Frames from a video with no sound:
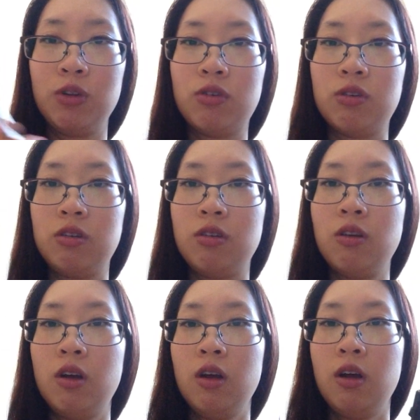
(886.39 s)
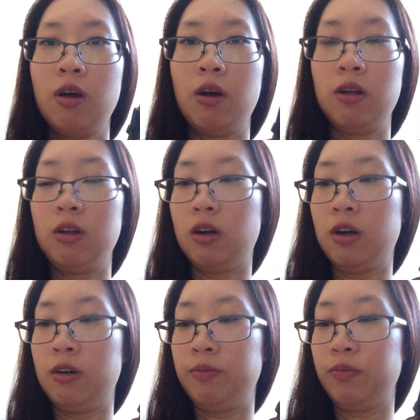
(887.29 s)
You could
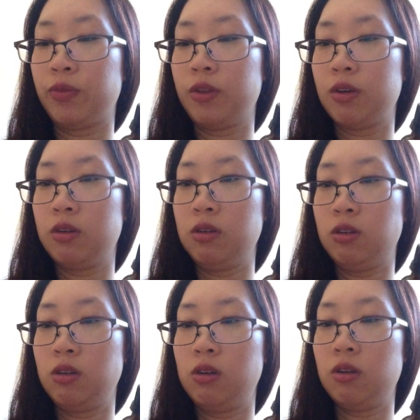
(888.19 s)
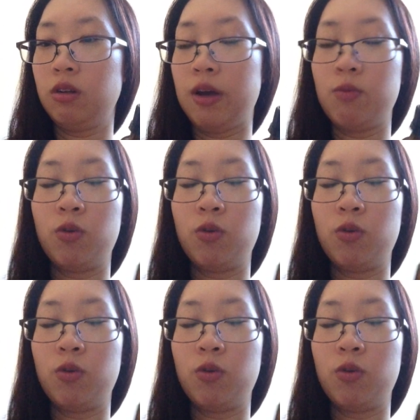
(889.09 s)
like